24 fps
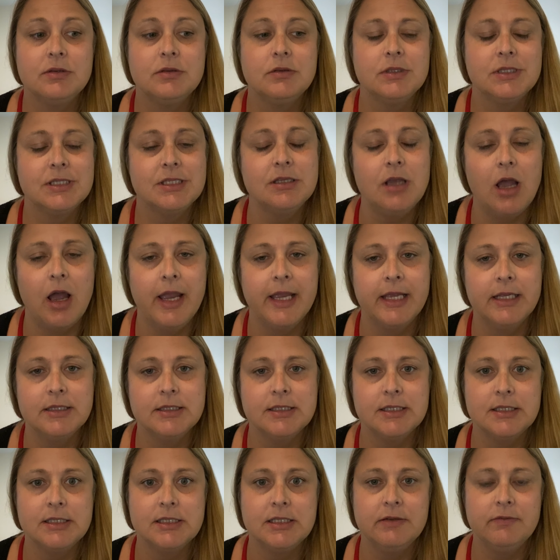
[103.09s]

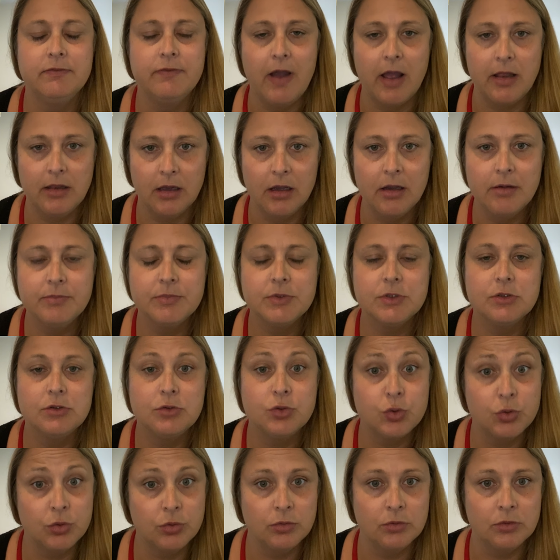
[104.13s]
science has developed
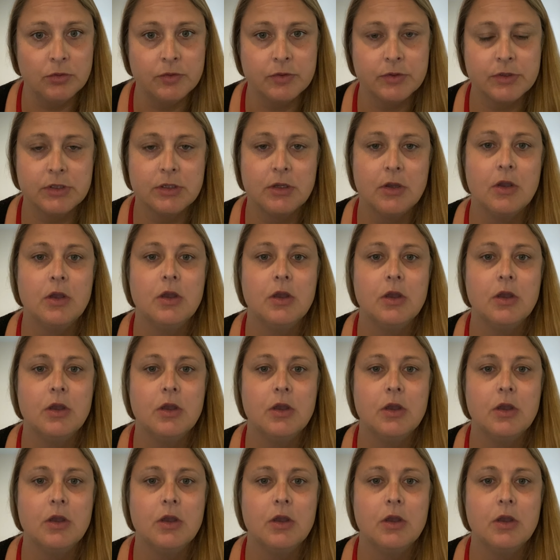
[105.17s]
tools